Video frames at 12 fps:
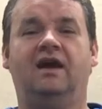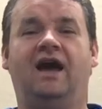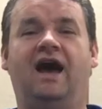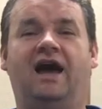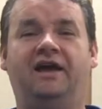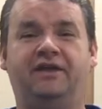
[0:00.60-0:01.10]

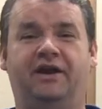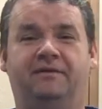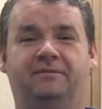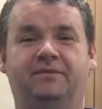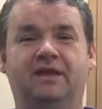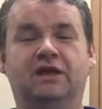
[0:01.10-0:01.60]
Hi there.
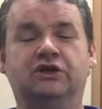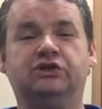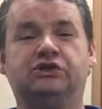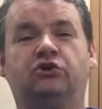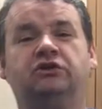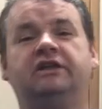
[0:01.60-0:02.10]

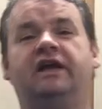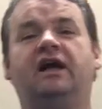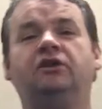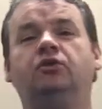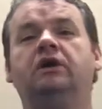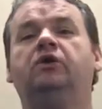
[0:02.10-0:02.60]
So today I'll
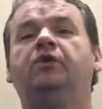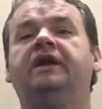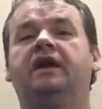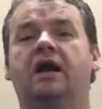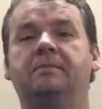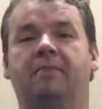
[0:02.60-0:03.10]
do a
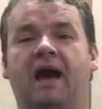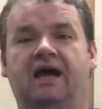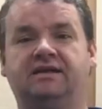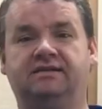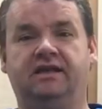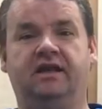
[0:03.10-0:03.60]
quick
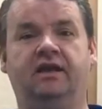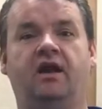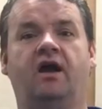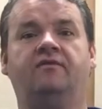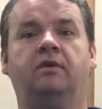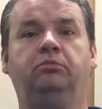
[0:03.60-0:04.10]
unboxing
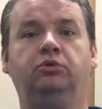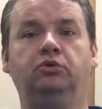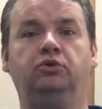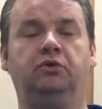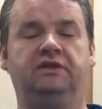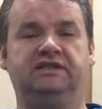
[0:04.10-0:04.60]
of a
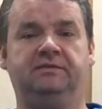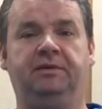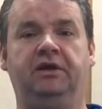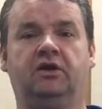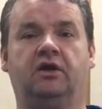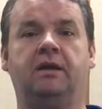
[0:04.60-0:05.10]
Bluetooth
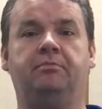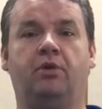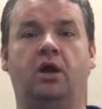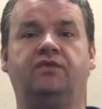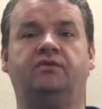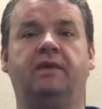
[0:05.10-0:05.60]
speaker I
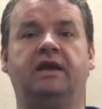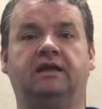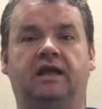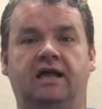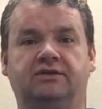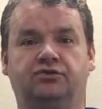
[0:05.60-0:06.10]
bought for my
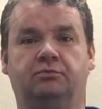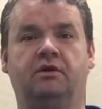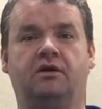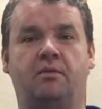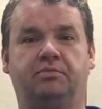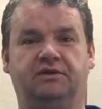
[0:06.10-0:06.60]
classroom a
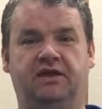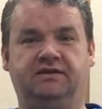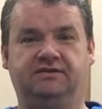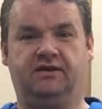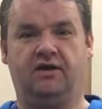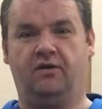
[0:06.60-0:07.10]
couple of
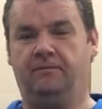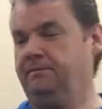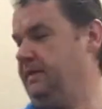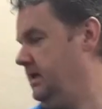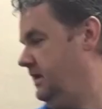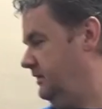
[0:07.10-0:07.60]
days ago.
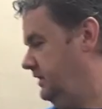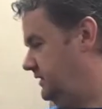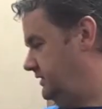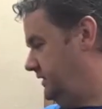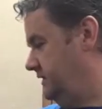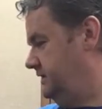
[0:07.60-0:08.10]

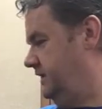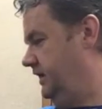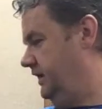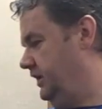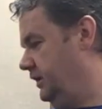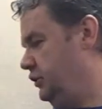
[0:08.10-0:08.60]
This is
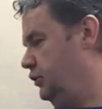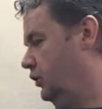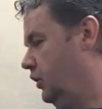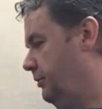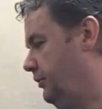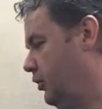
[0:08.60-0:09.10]
the
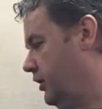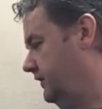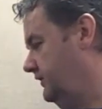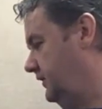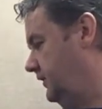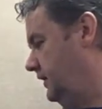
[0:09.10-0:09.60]

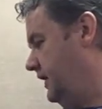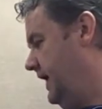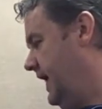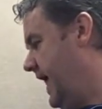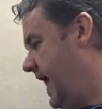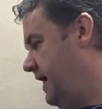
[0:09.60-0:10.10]
Europort
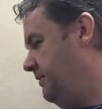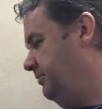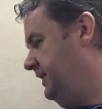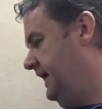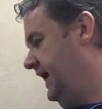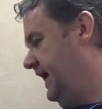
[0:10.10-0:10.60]

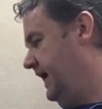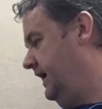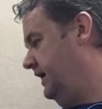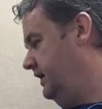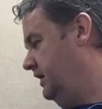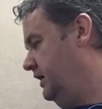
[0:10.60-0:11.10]

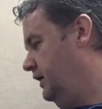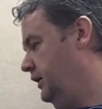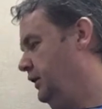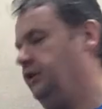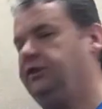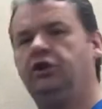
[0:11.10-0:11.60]

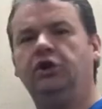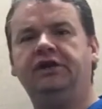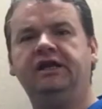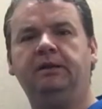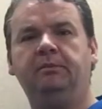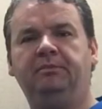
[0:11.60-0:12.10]

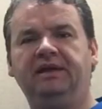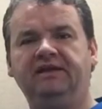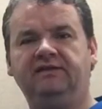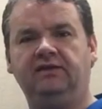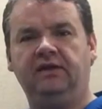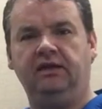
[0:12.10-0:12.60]

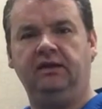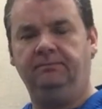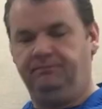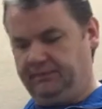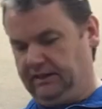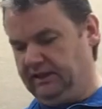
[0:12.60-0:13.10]
MPA30BT.
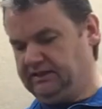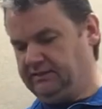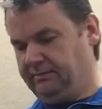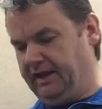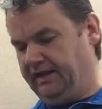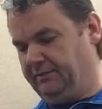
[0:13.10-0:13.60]
It's
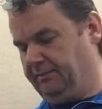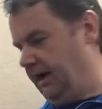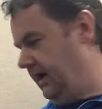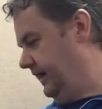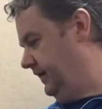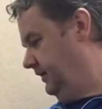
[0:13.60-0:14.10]
made
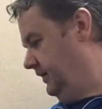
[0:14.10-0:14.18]
by